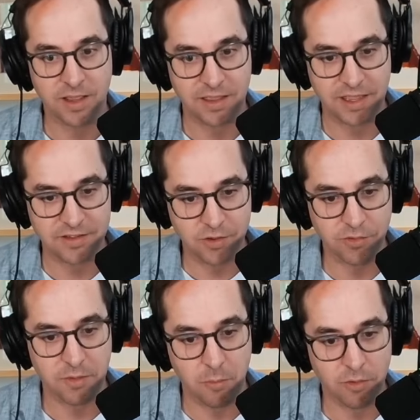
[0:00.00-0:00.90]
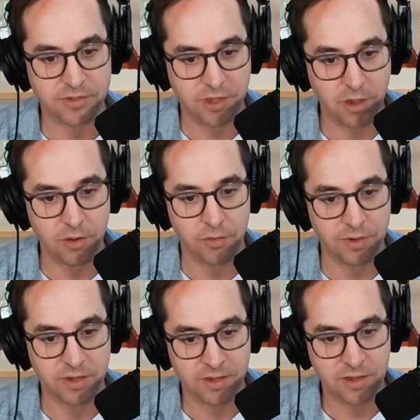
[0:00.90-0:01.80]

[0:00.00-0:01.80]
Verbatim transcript: he's doing the Morse code